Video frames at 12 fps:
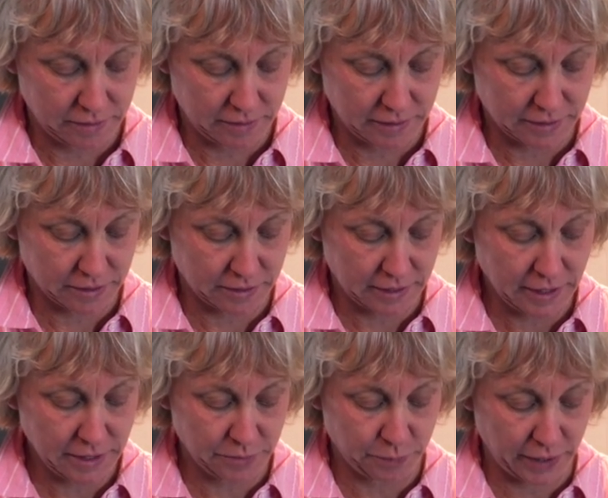doesn't
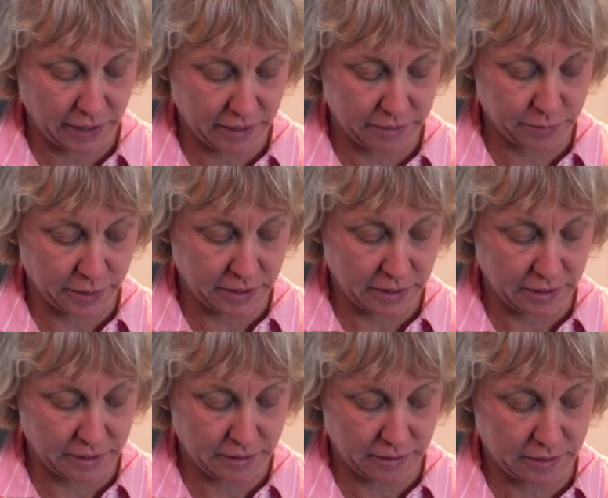taste bad, but
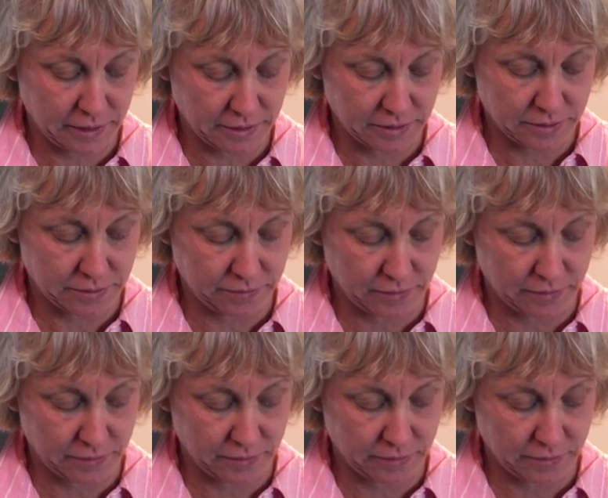it does